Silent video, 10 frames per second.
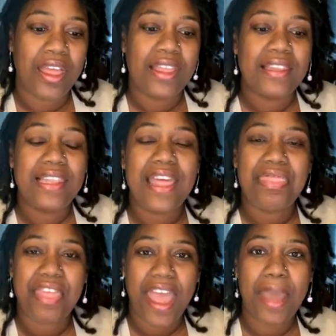
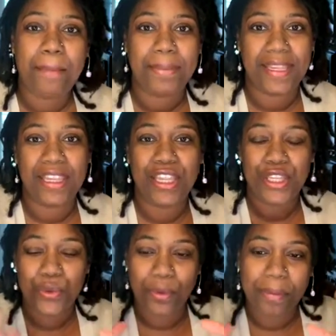Let that be
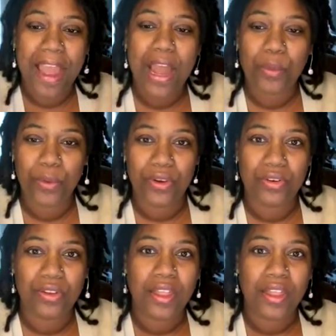your power.